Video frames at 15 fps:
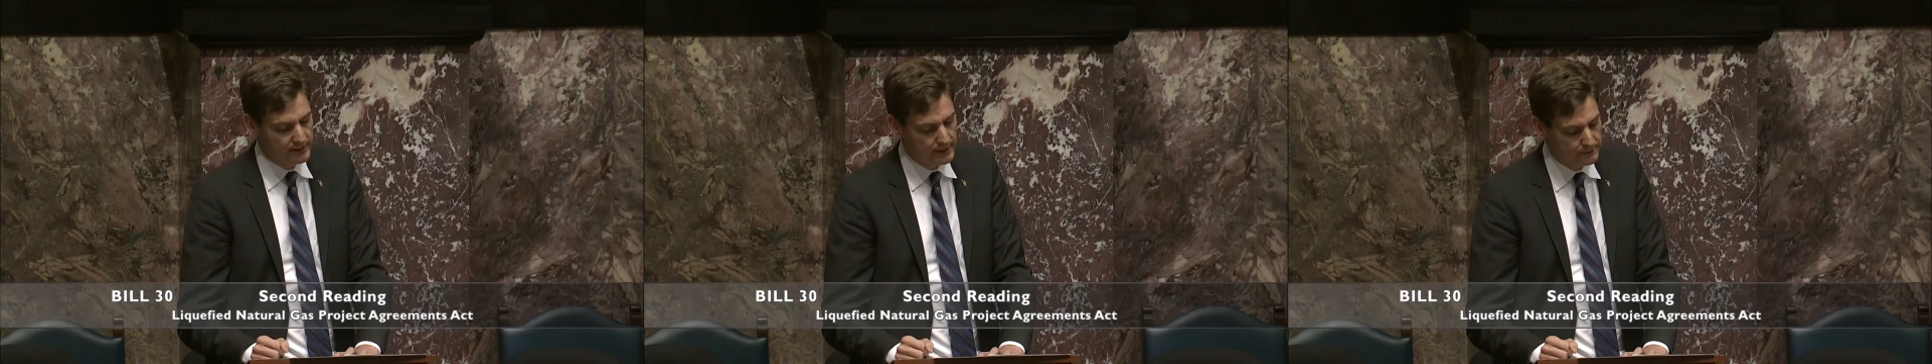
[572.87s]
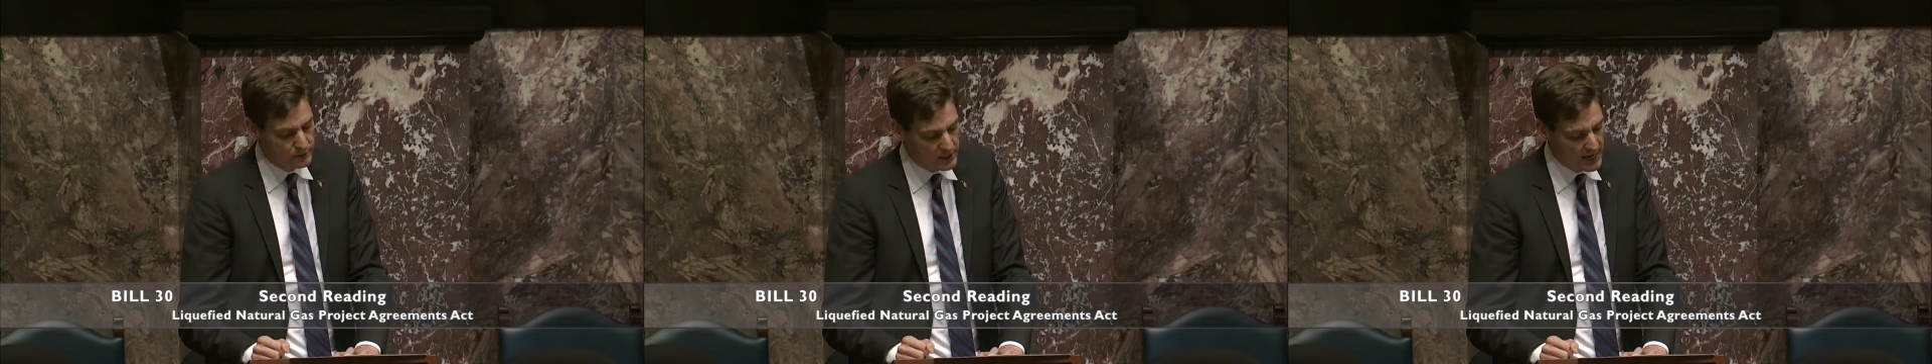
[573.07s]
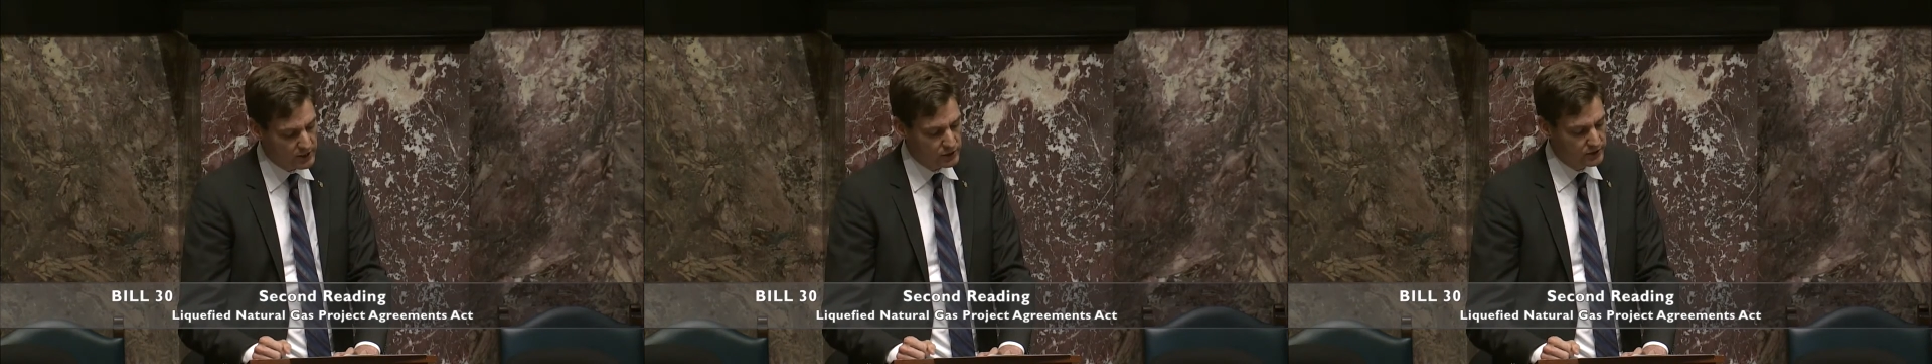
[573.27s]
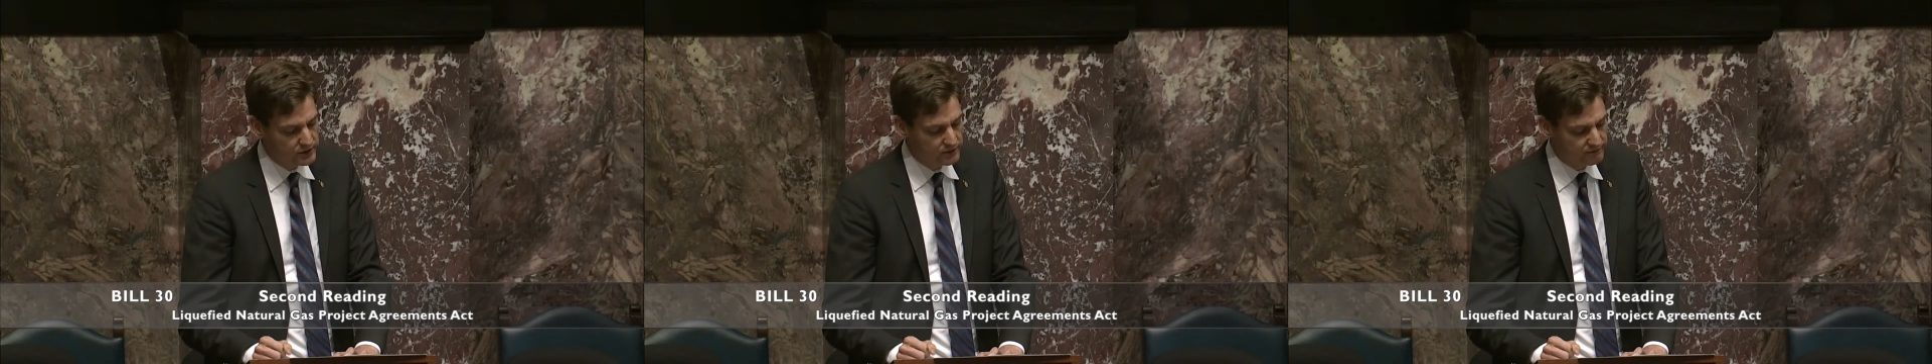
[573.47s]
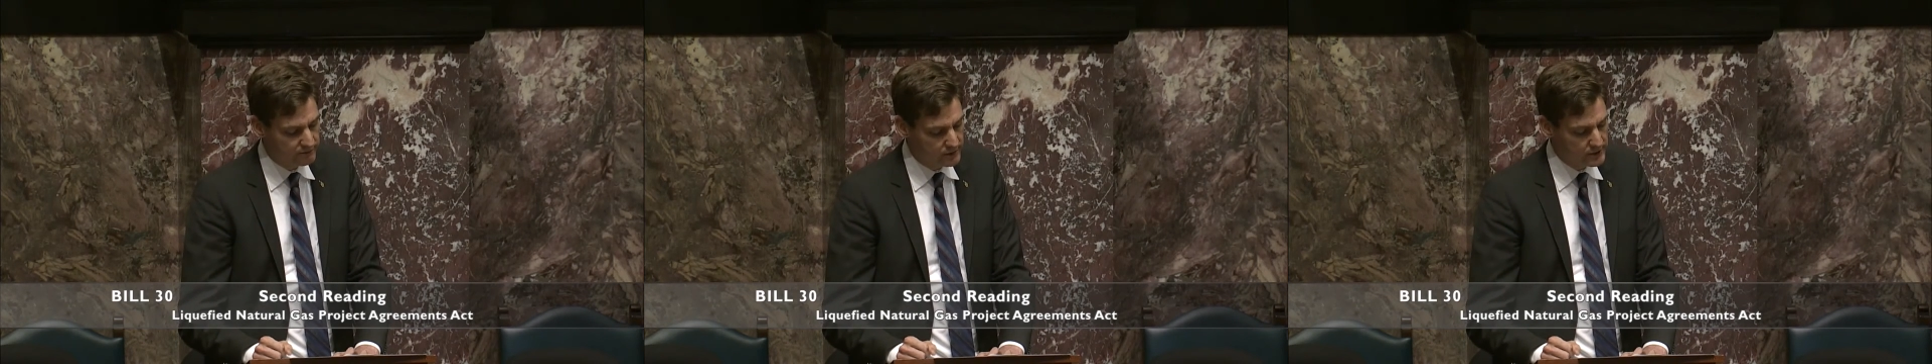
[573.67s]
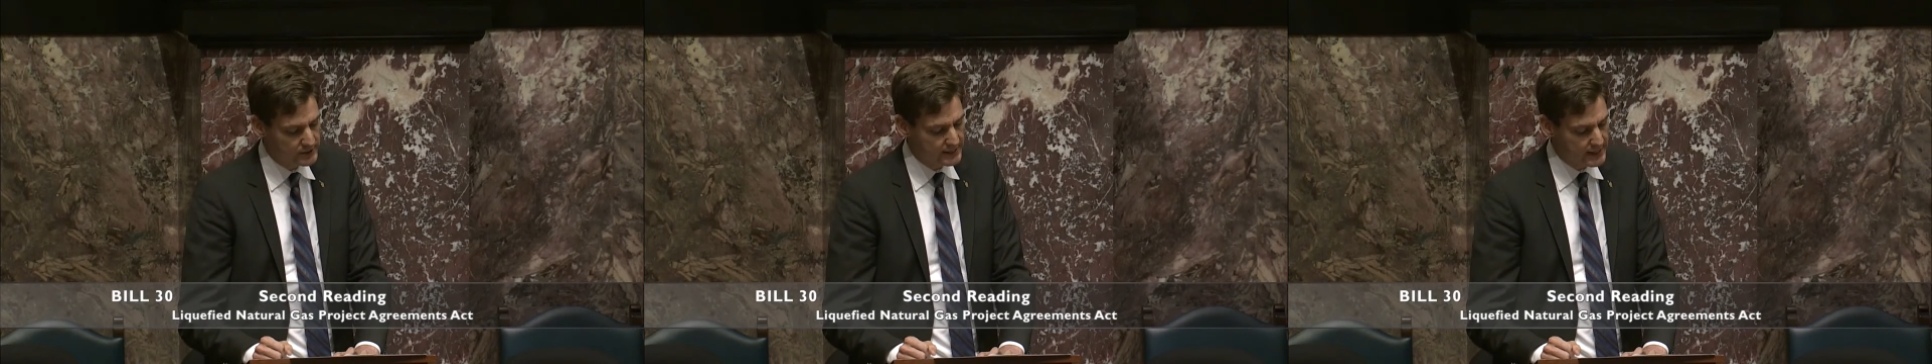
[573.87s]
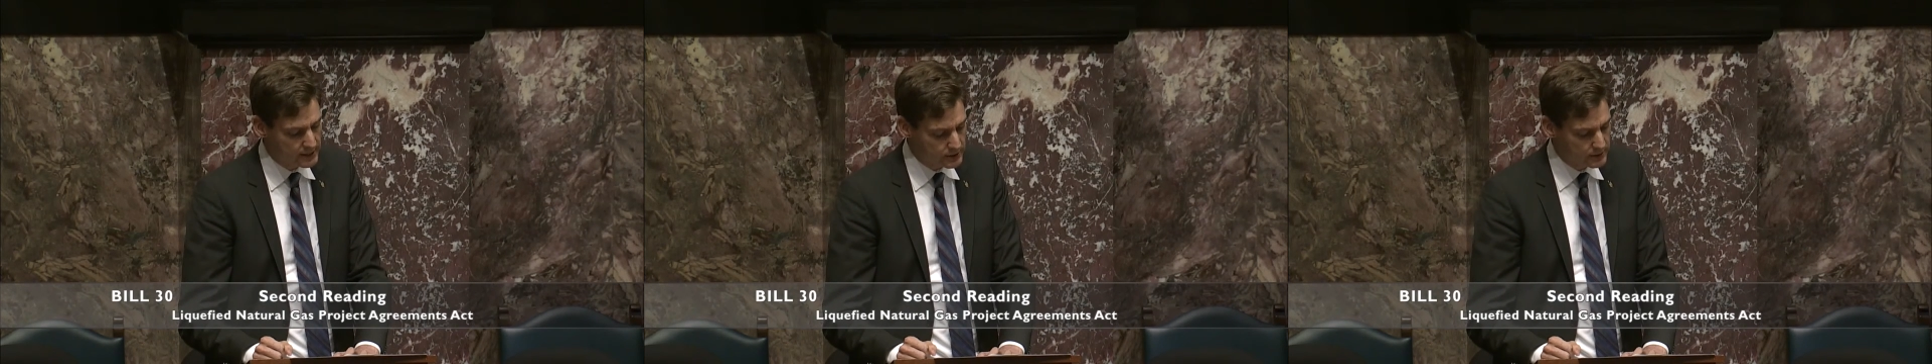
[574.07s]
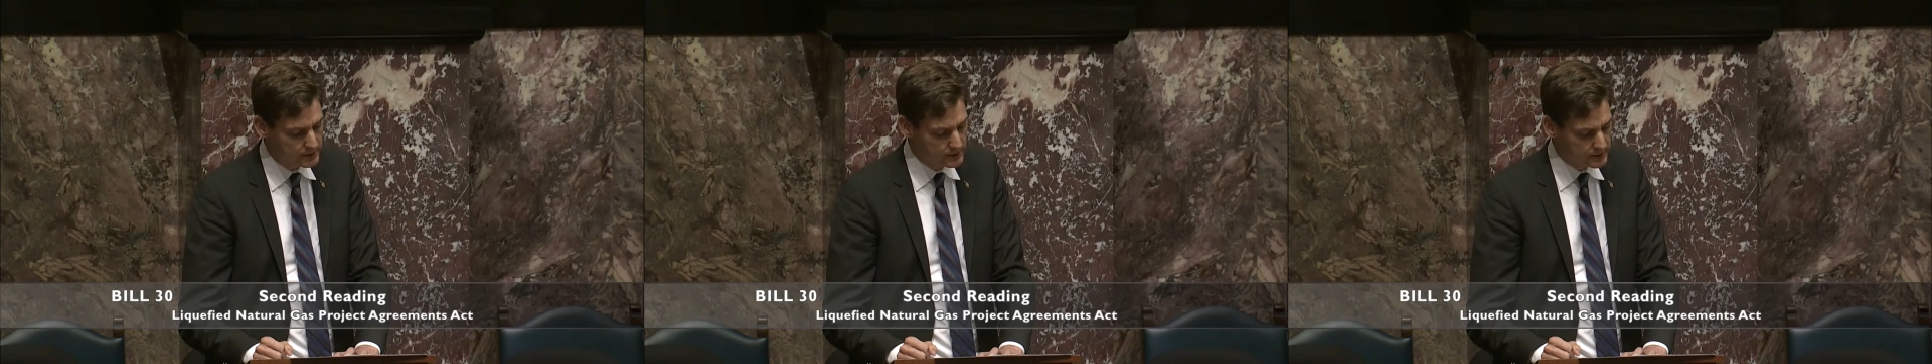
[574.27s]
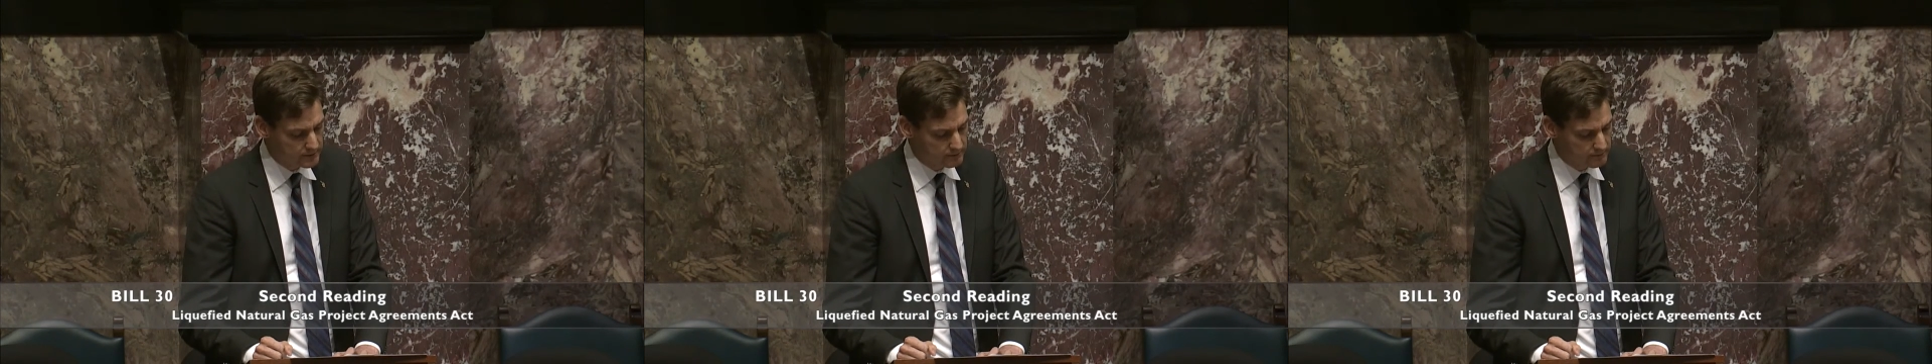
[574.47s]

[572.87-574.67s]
objections of First Nations.